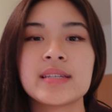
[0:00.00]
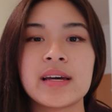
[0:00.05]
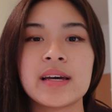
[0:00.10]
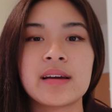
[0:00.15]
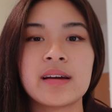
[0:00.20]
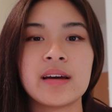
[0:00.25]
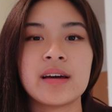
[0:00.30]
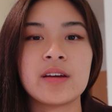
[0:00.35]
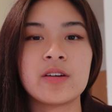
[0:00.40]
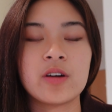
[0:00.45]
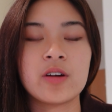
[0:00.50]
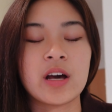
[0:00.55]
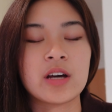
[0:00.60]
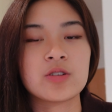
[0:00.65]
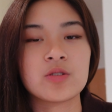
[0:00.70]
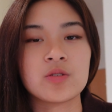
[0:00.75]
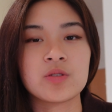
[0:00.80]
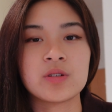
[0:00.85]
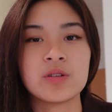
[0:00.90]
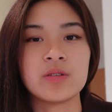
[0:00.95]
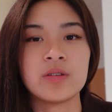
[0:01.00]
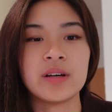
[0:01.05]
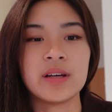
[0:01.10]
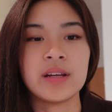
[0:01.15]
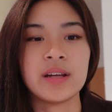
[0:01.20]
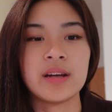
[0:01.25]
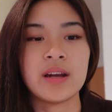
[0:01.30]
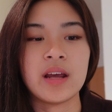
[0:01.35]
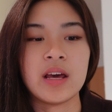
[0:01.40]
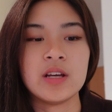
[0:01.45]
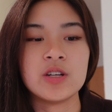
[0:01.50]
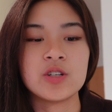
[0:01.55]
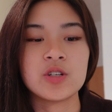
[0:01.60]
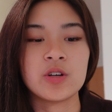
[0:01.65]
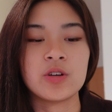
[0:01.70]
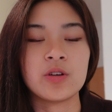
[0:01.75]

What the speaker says: like an international student in Asia,